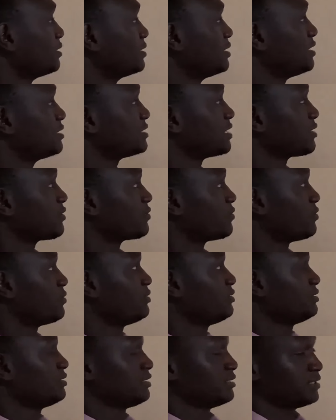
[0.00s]
These are
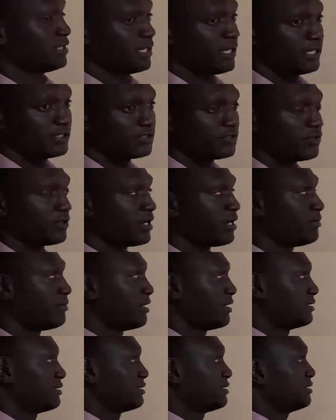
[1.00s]
called the natural
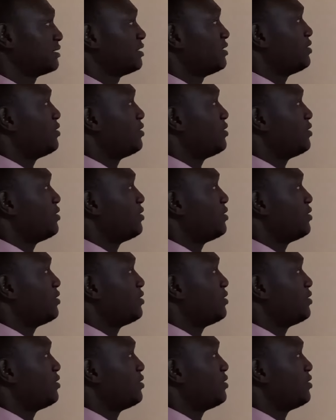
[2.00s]
numbers,